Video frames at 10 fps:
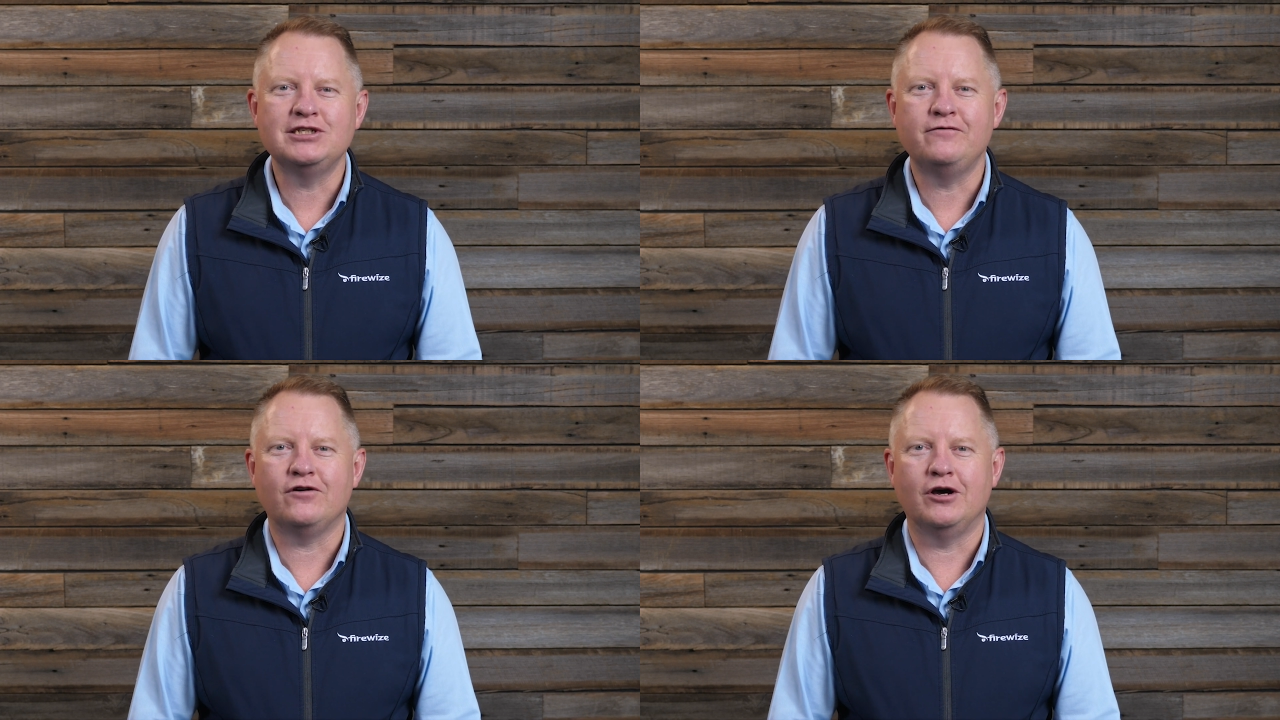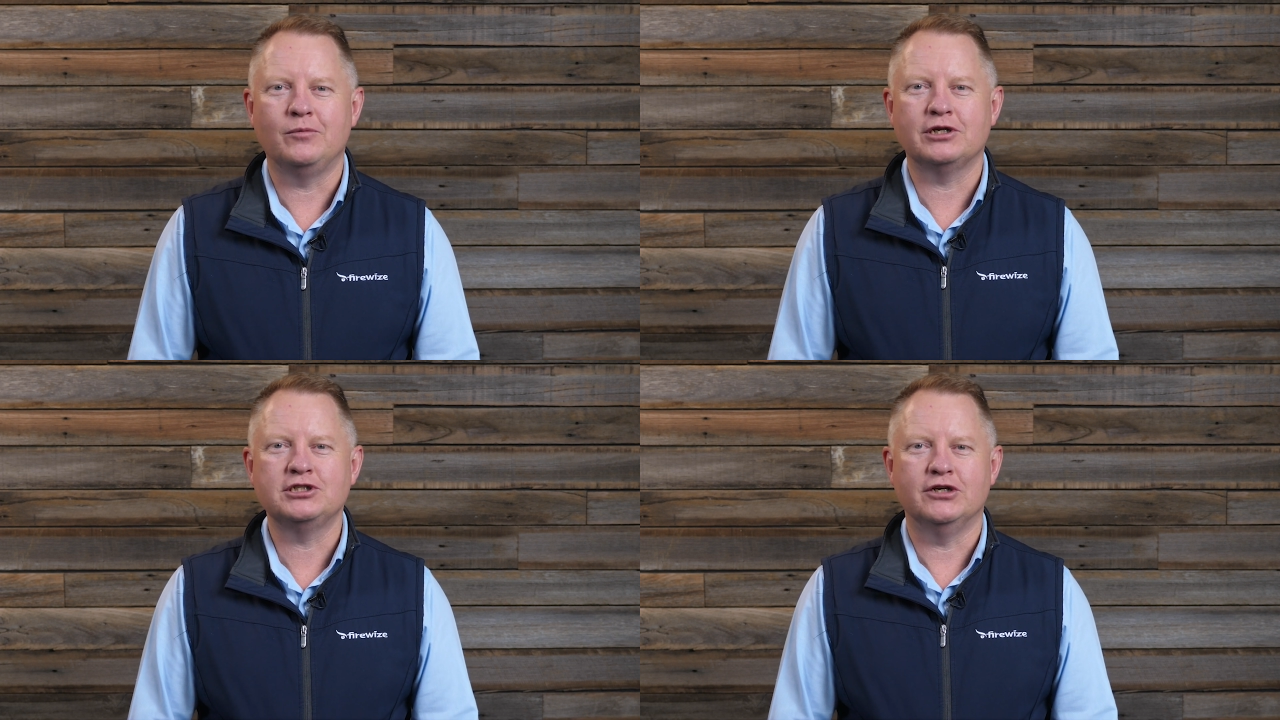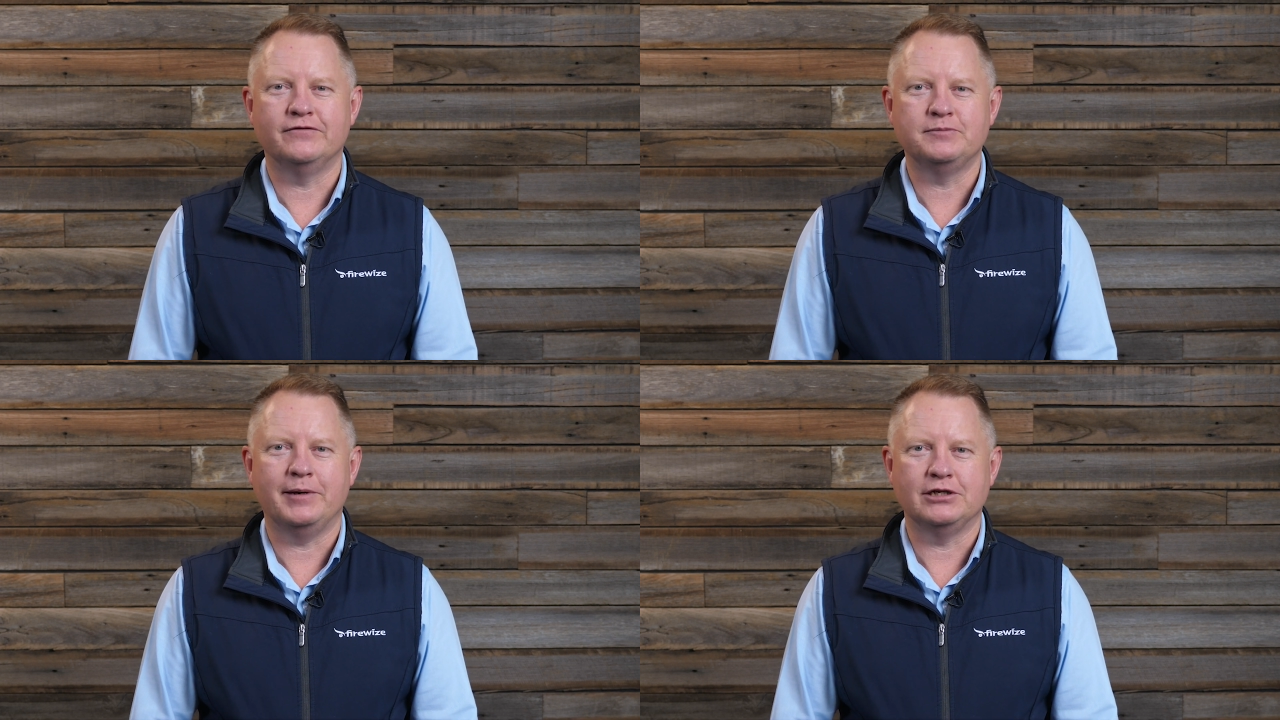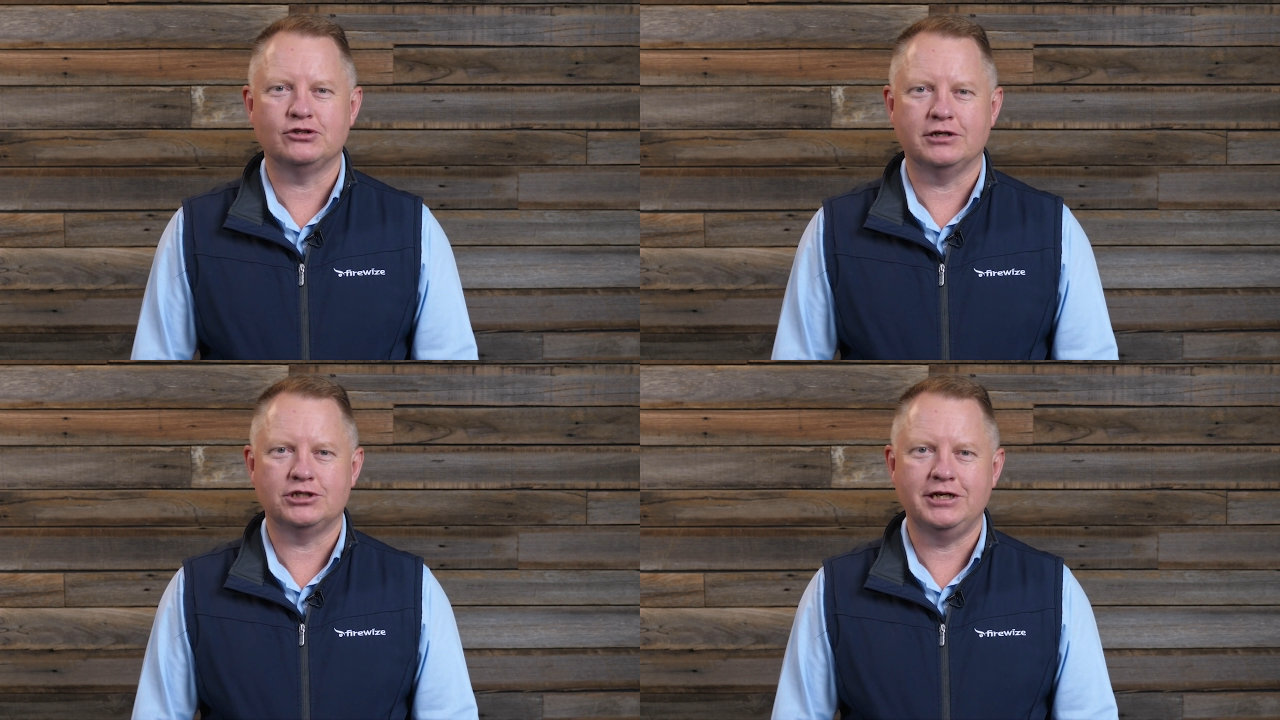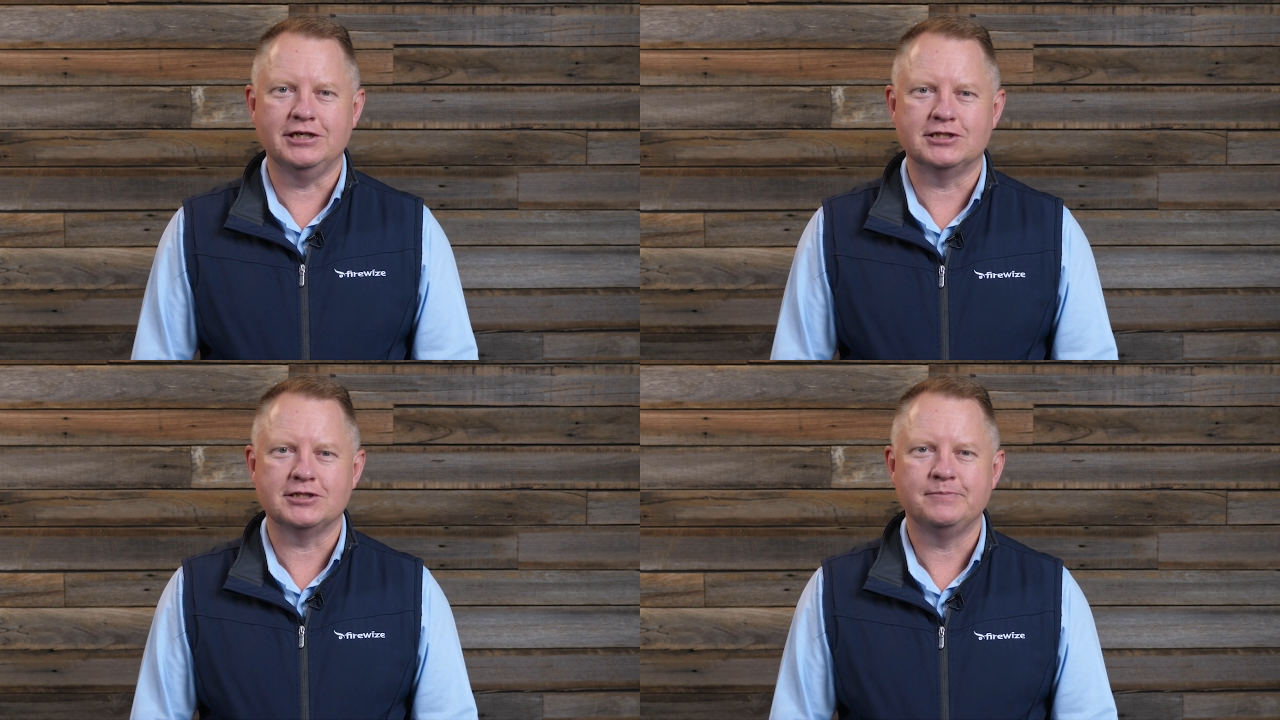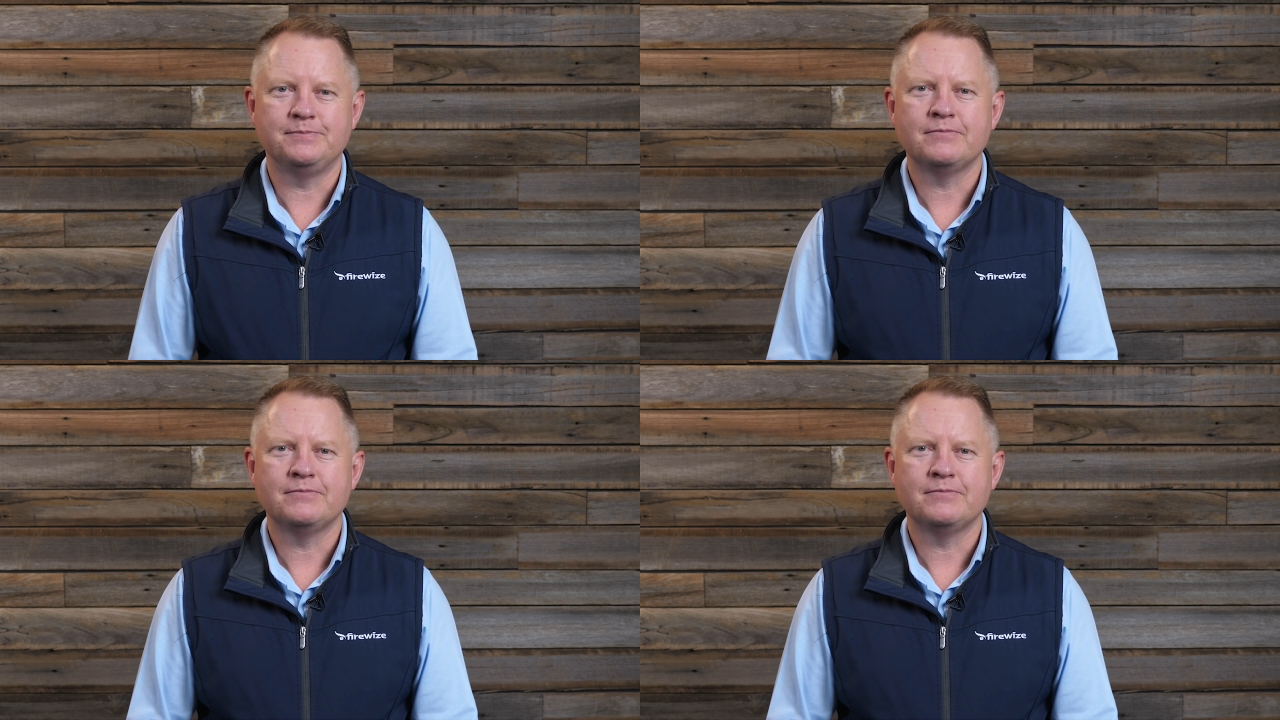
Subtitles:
define what a service penetration is.